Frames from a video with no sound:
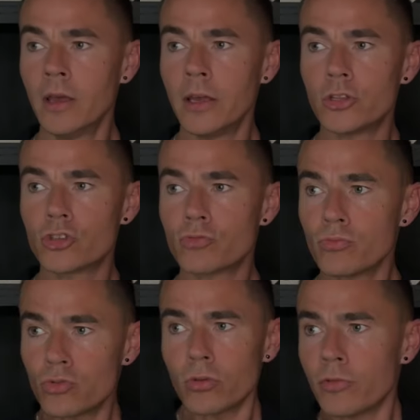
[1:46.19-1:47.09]
It's
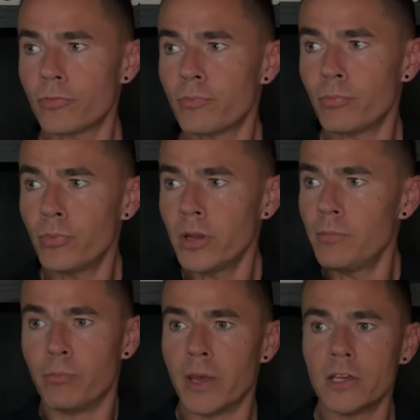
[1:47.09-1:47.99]
sort of really
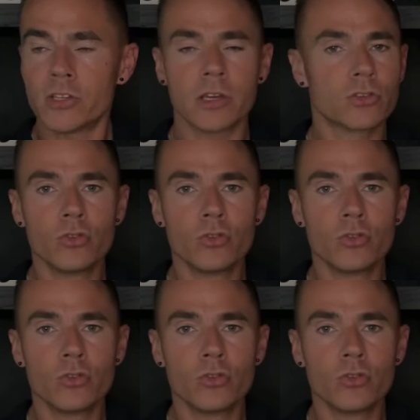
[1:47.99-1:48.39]
basic,